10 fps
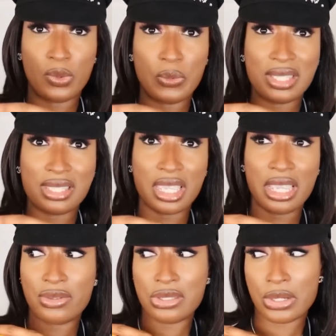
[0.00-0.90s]
wear it with
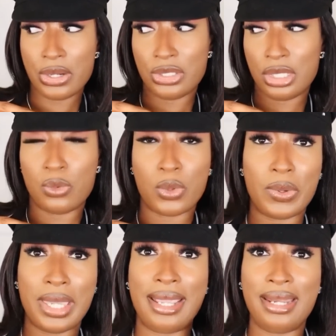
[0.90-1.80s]
skater skirt you can wear
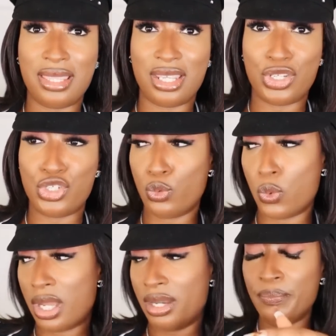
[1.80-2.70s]
it with anything that you
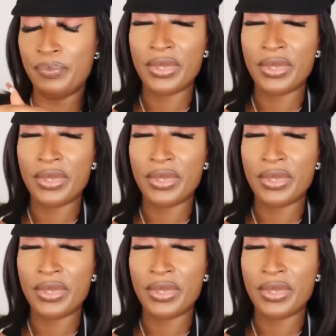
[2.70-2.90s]
want